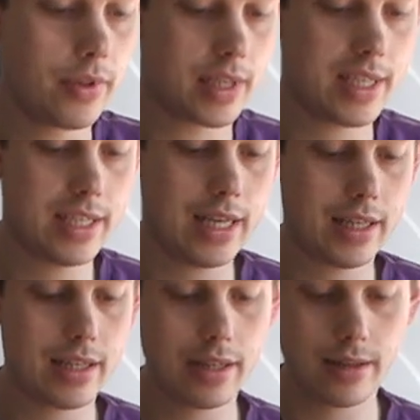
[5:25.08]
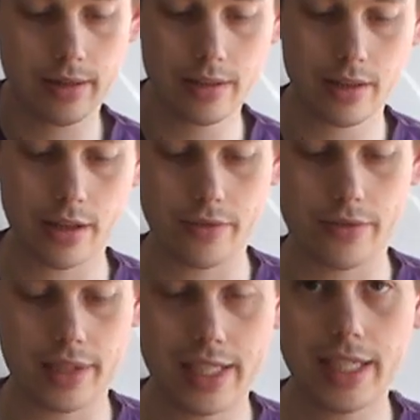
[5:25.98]
the state of
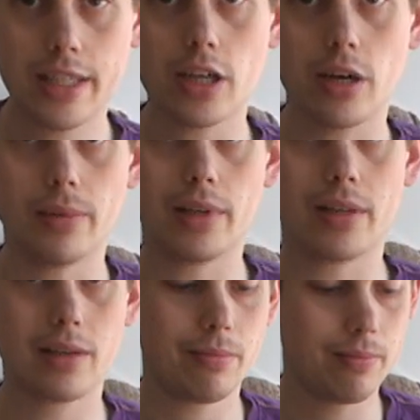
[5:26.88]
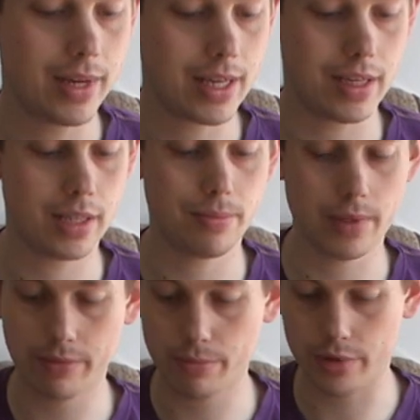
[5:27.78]
the decouple mechanism
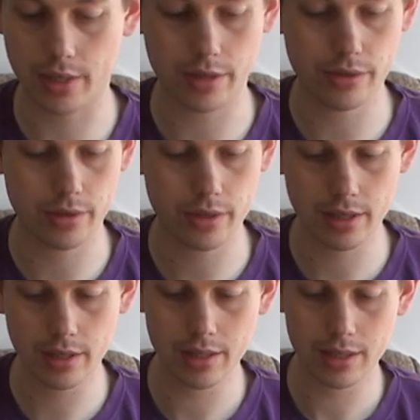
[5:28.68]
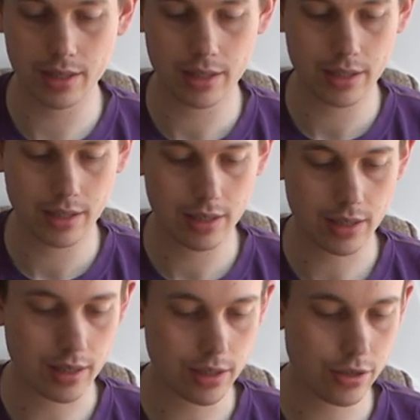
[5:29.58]
I put into it.
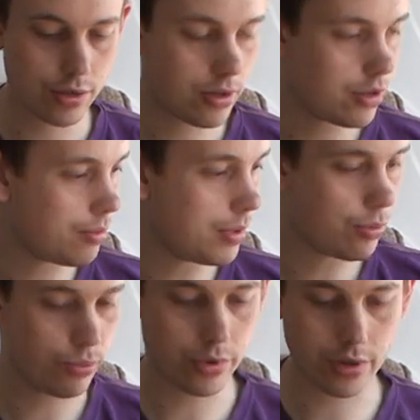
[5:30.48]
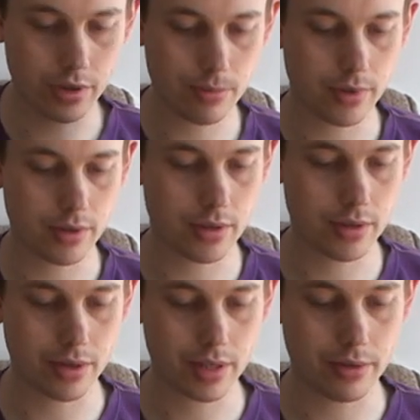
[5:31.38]
And I sure hope it works,
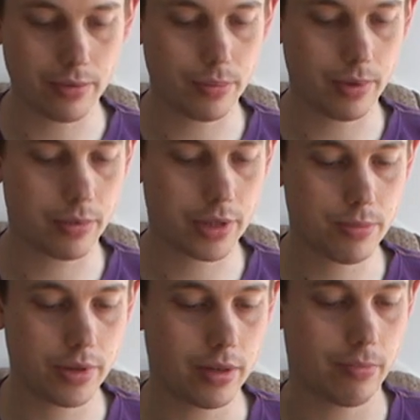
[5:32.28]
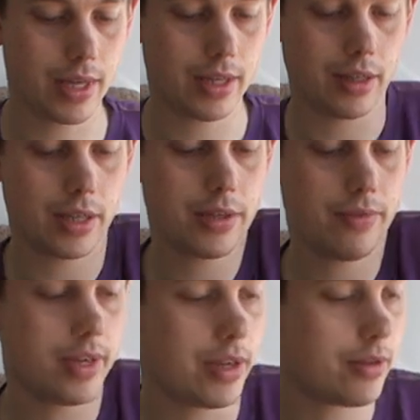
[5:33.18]
because else there won't be much point in making this
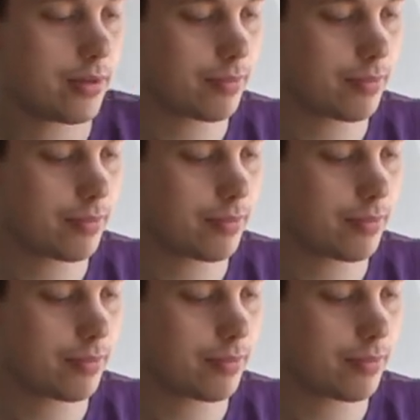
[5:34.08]
video.